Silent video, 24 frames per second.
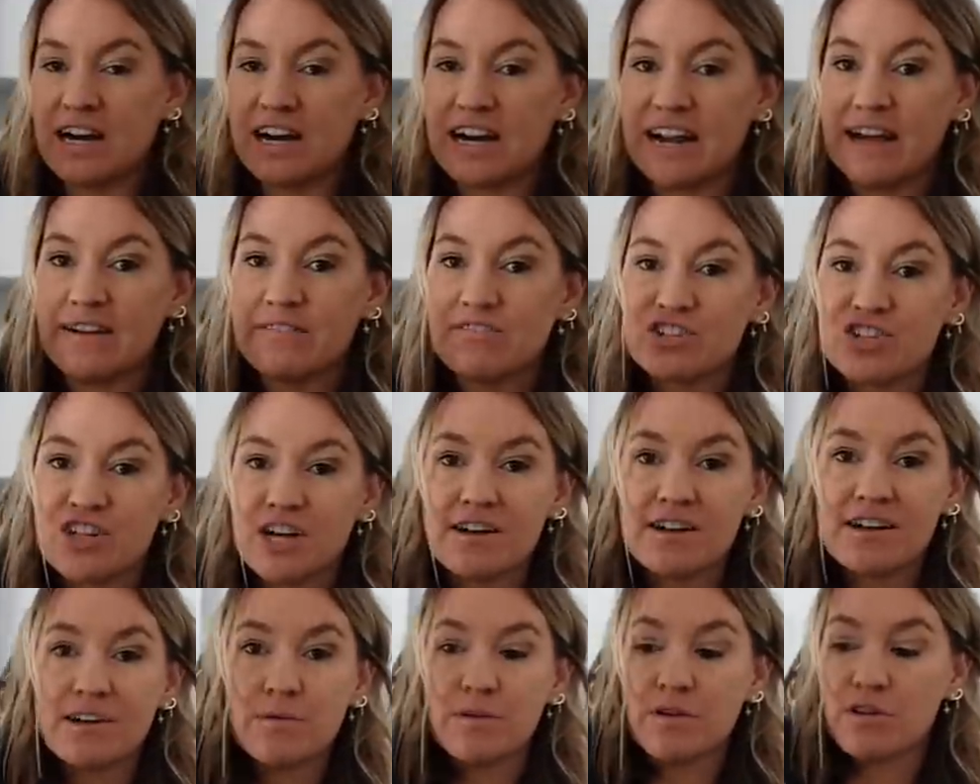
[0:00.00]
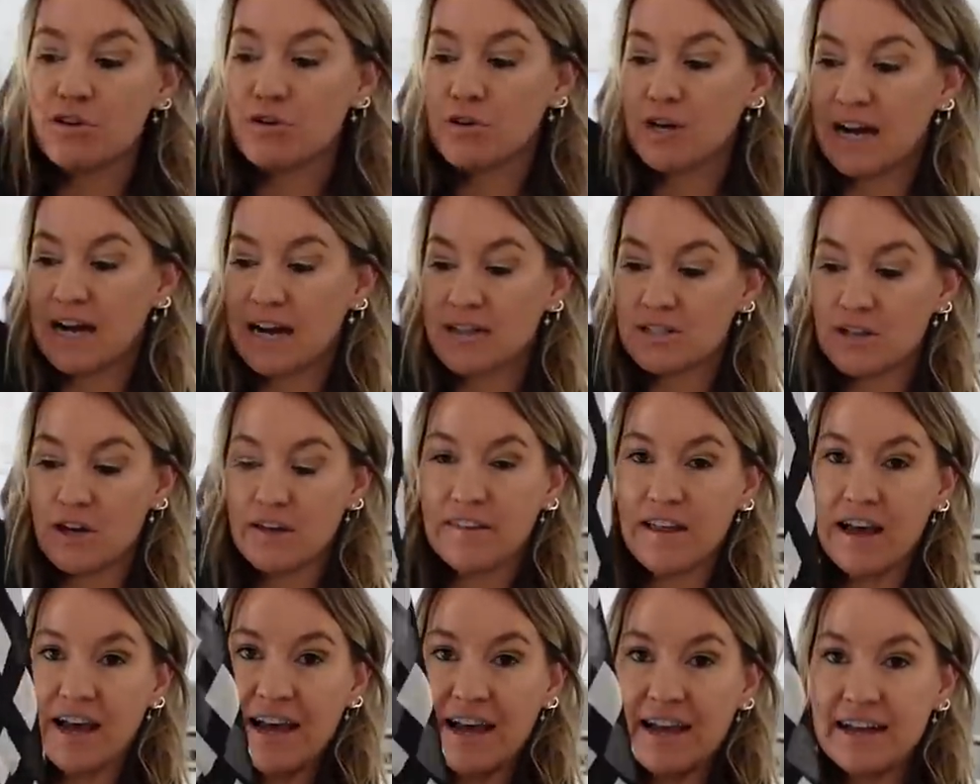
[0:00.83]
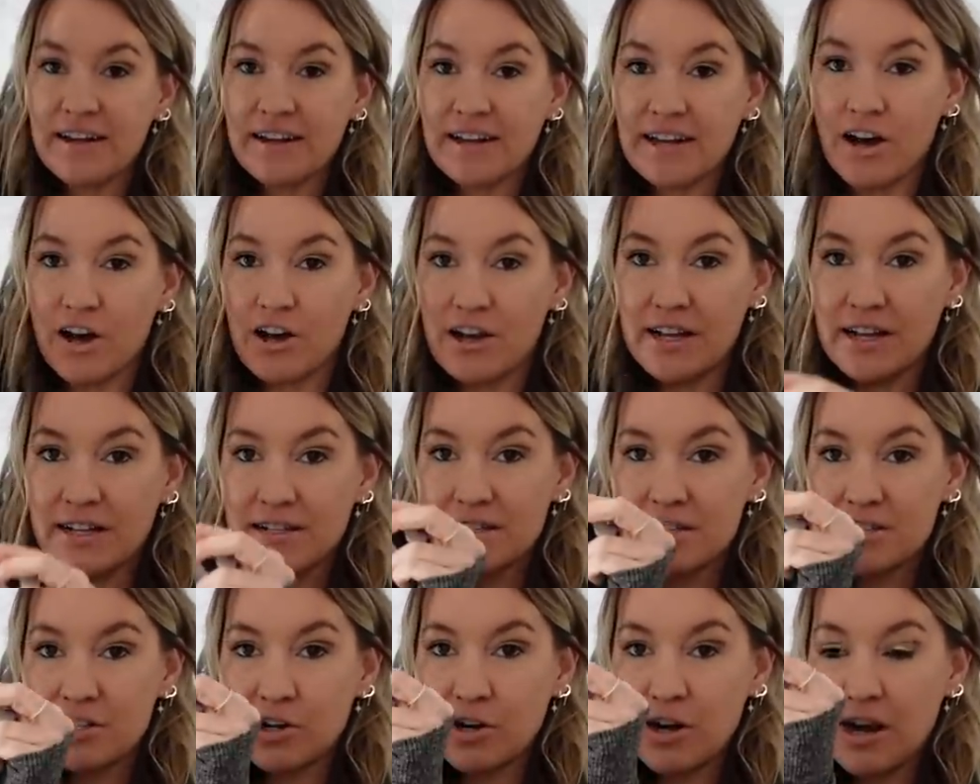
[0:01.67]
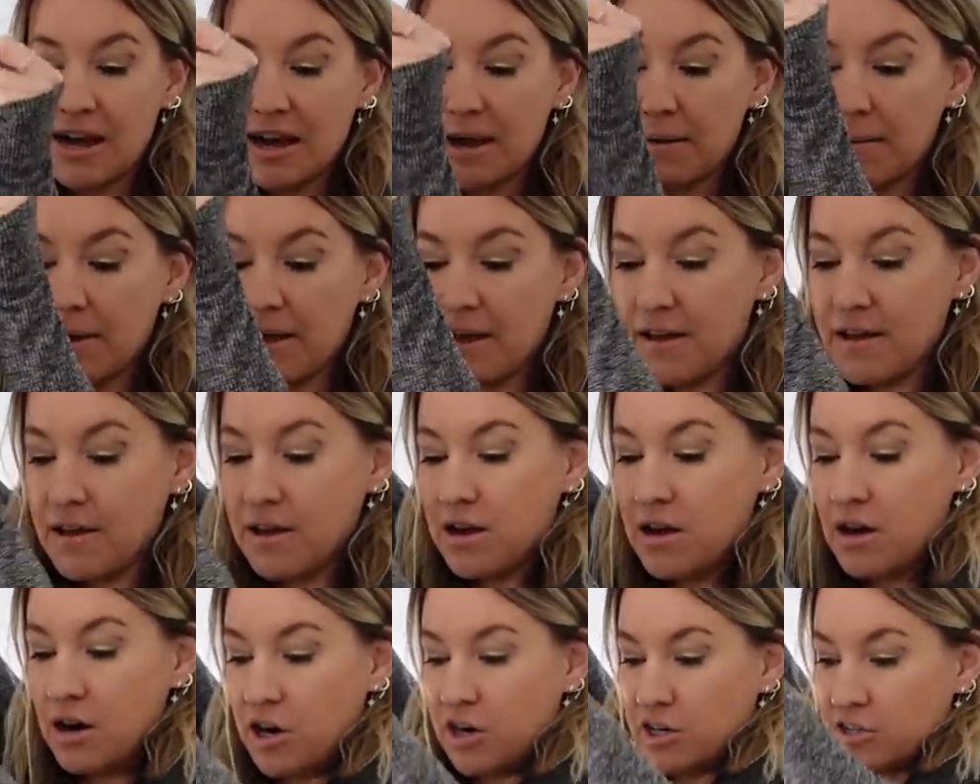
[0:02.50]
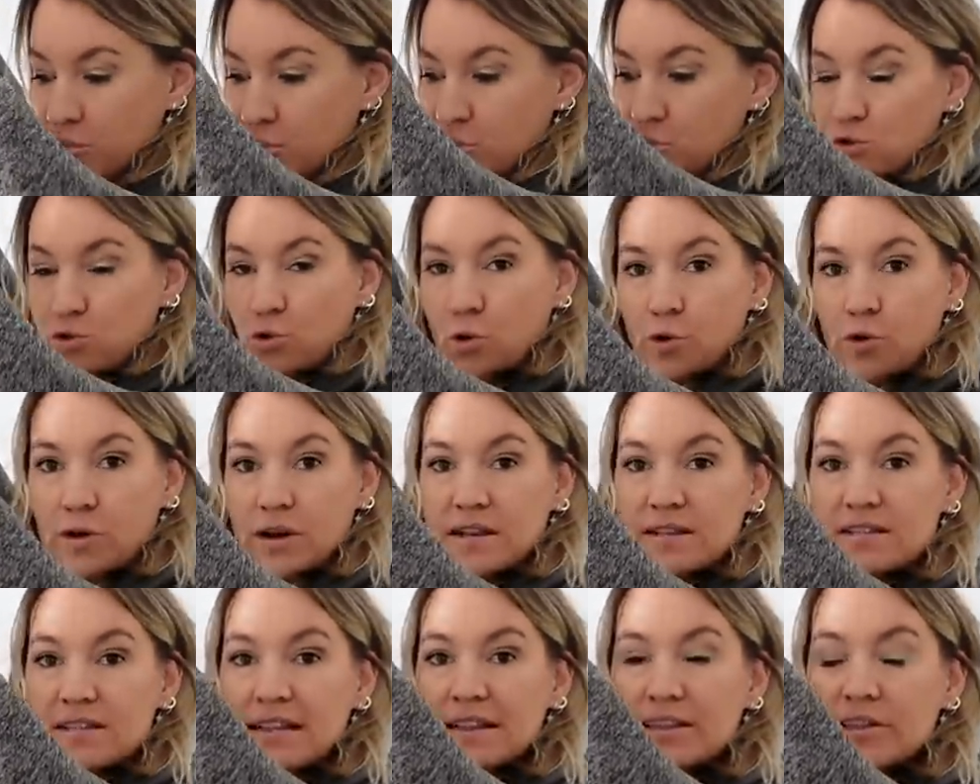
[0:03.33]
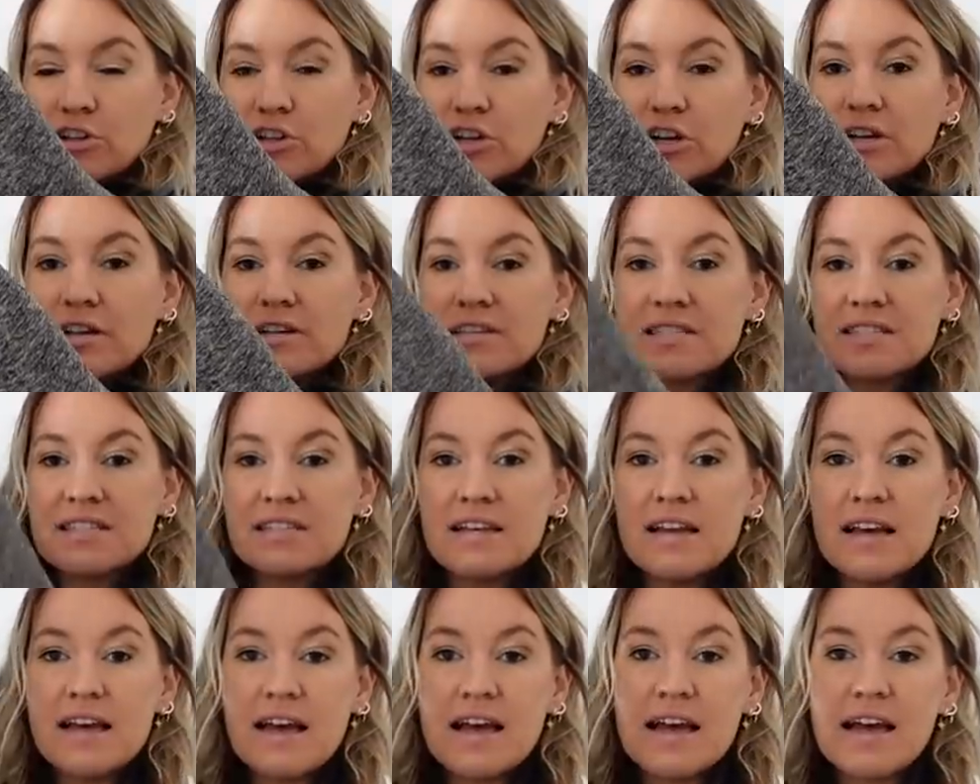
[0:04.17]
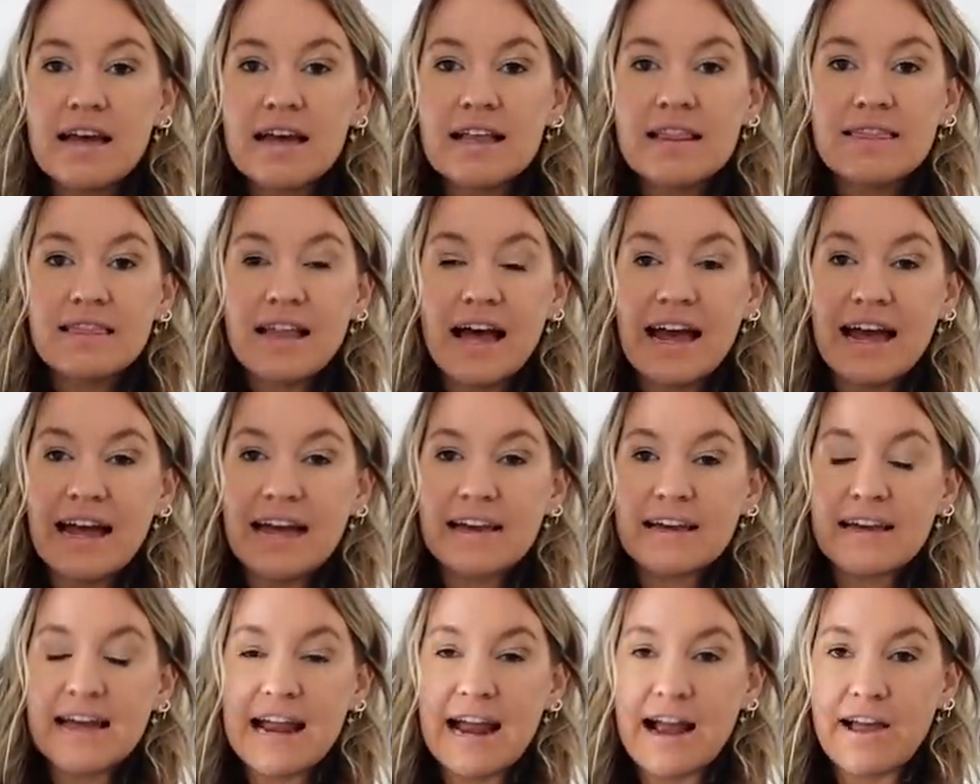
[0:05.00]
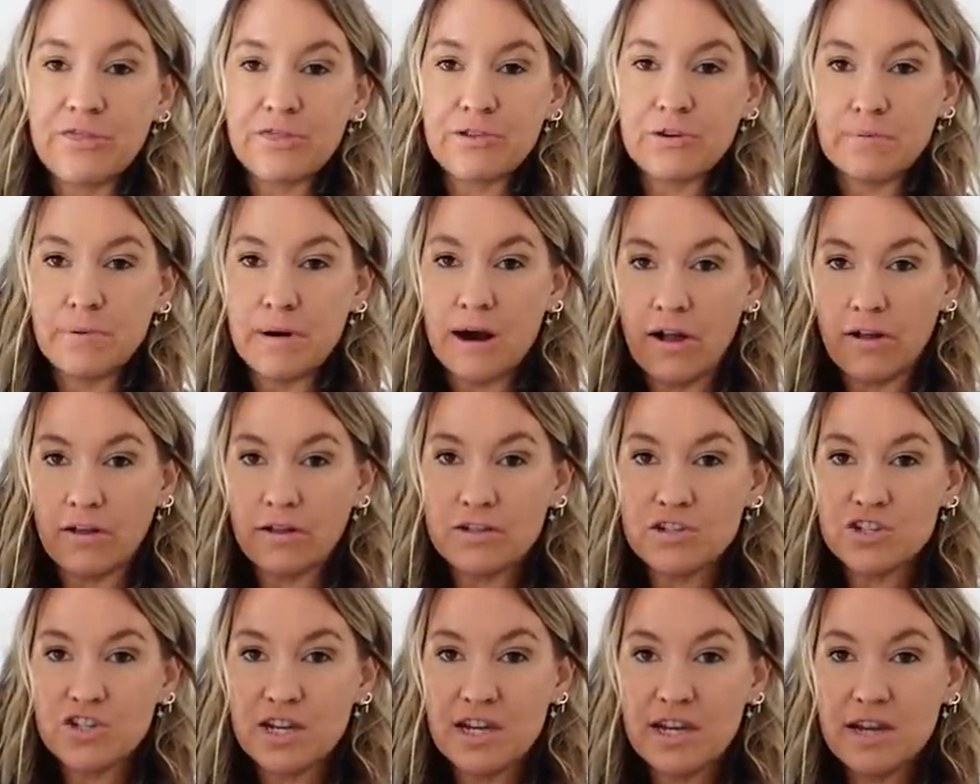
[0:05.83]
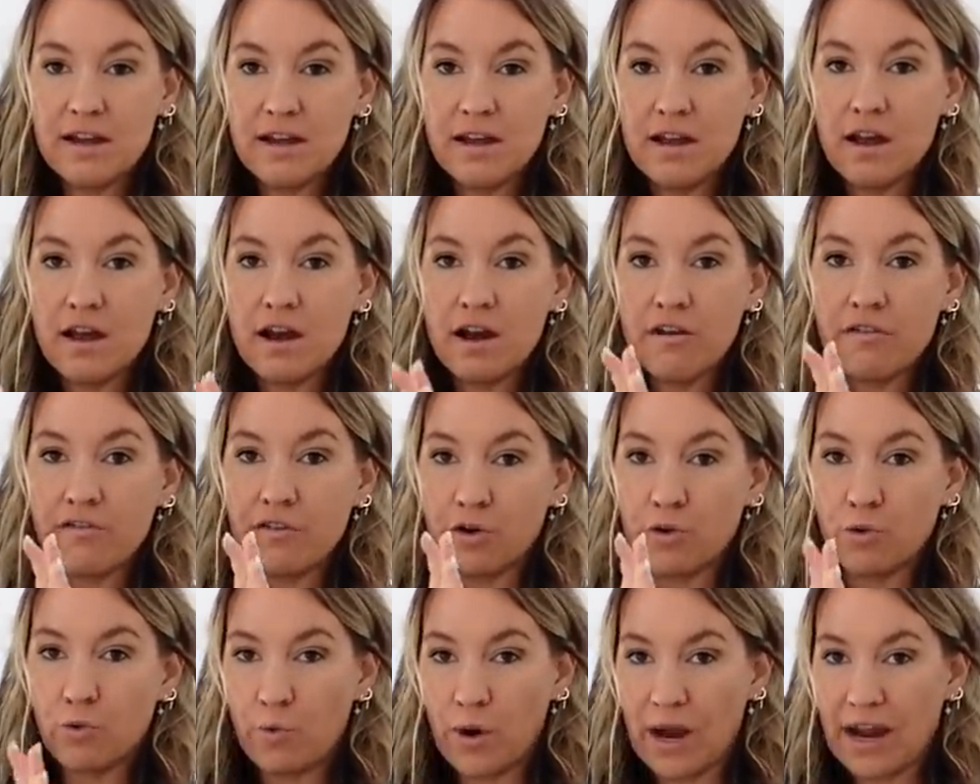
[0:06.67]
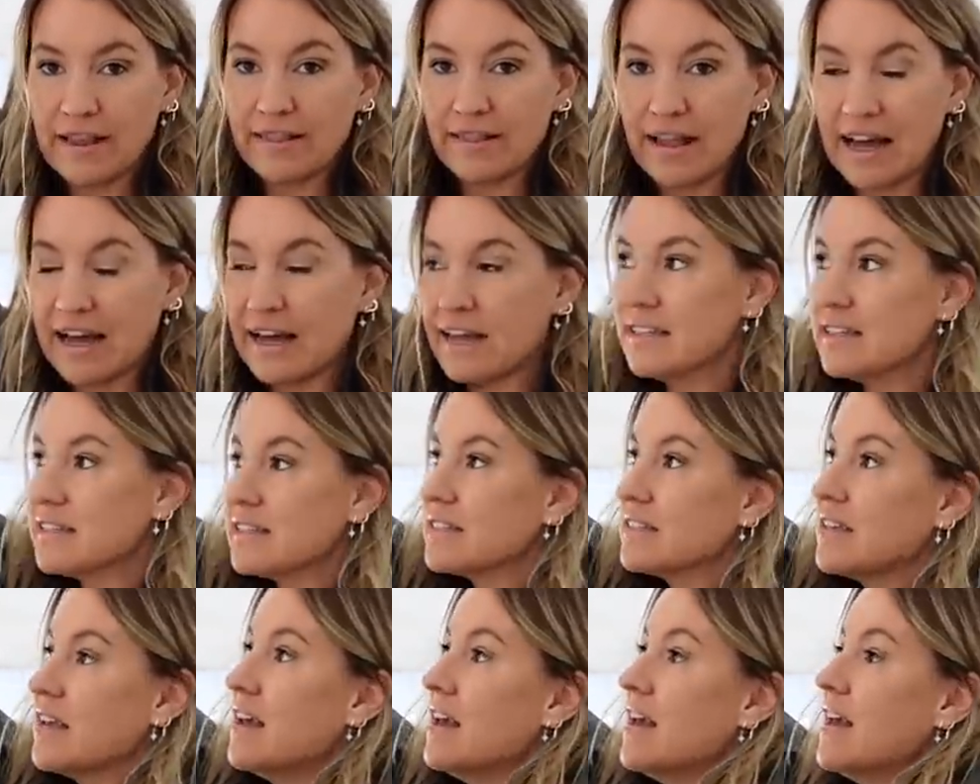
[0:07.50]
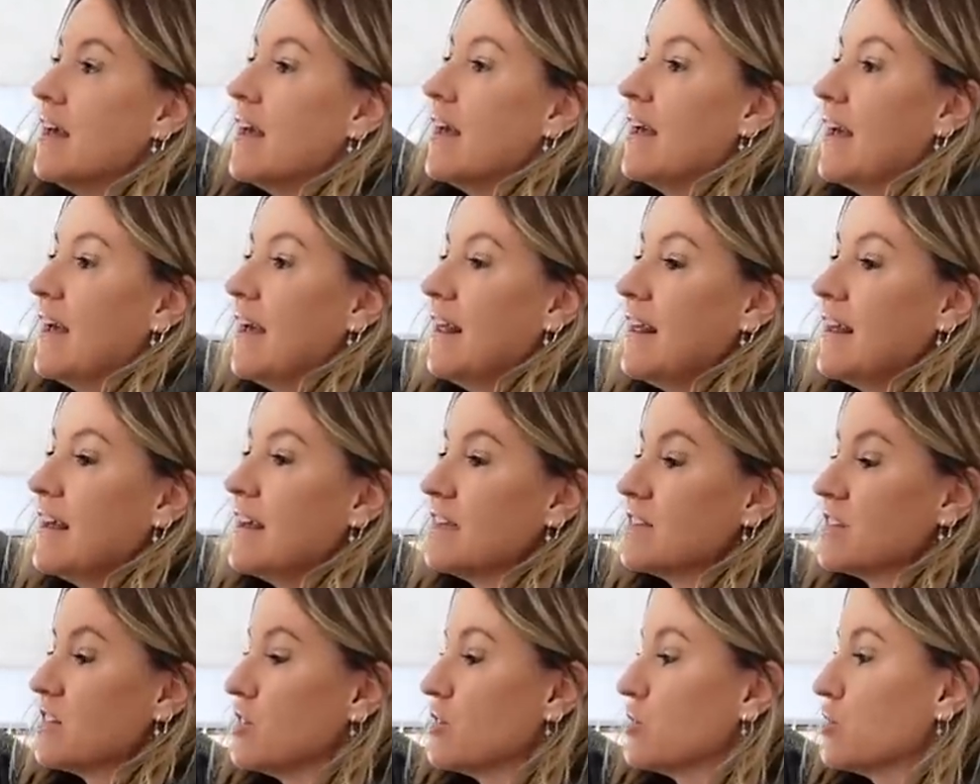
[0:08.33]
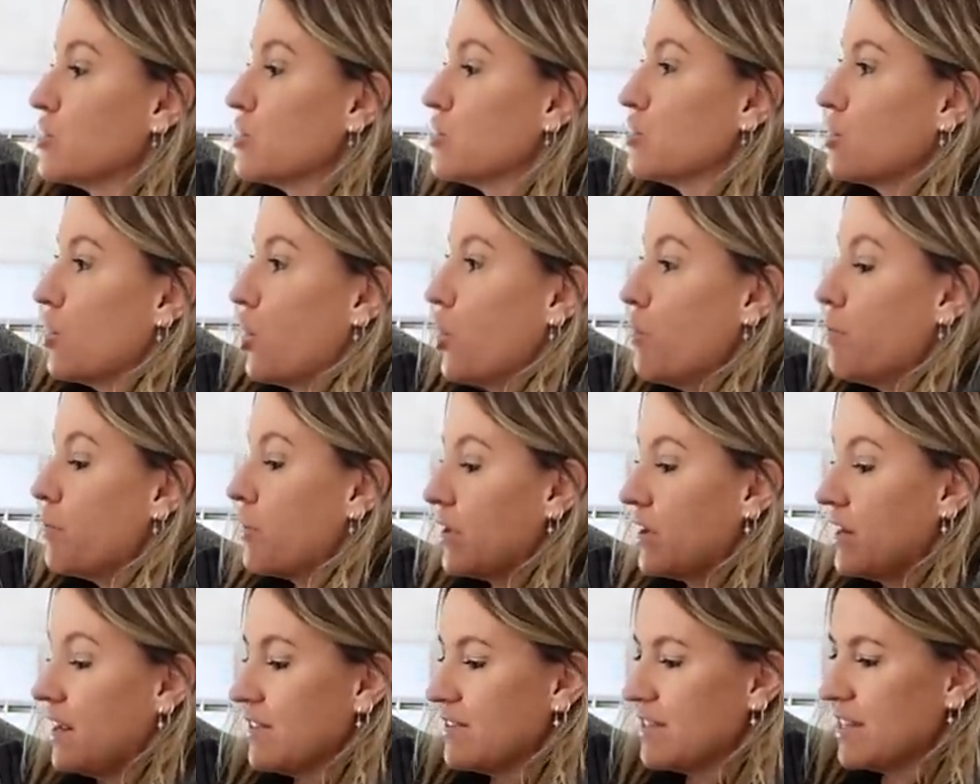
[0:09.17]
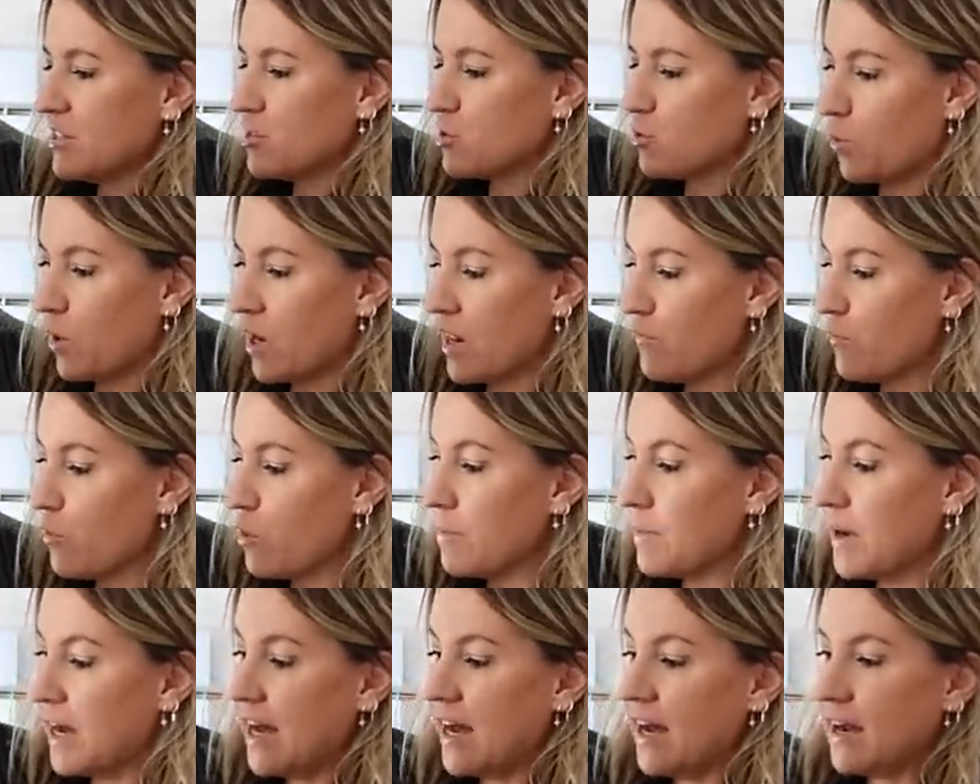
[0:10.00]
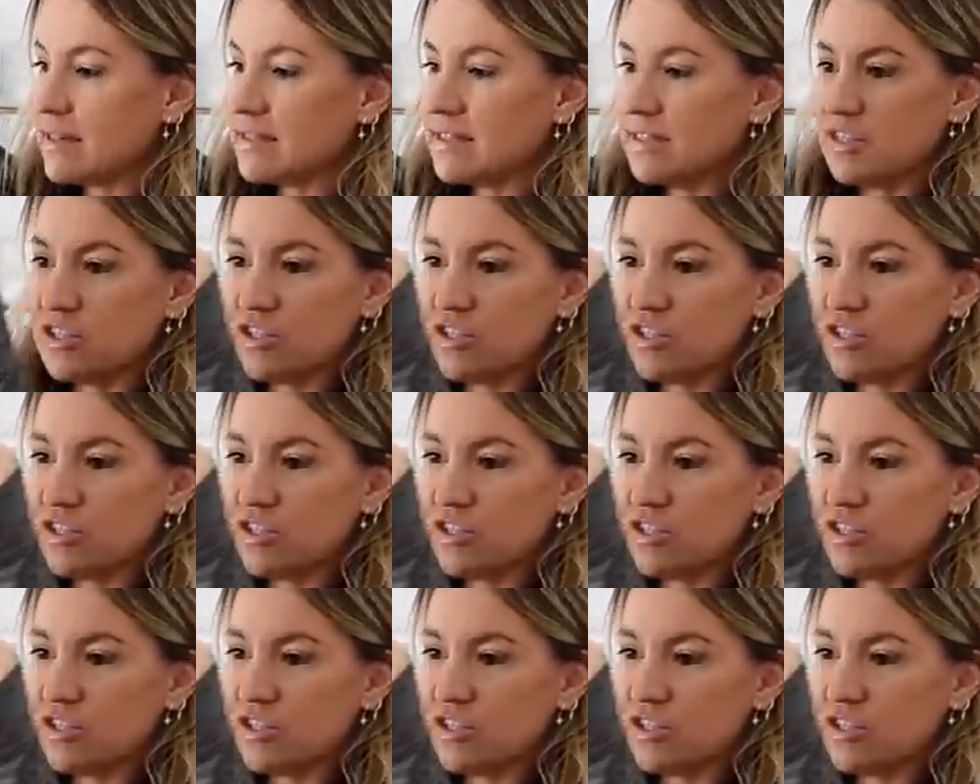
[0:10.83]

And I've shared it with you guys online, like on Instagram, on stories. It looks like Anthropologie for way less. It is so pretty. It's like twenty-four bucks.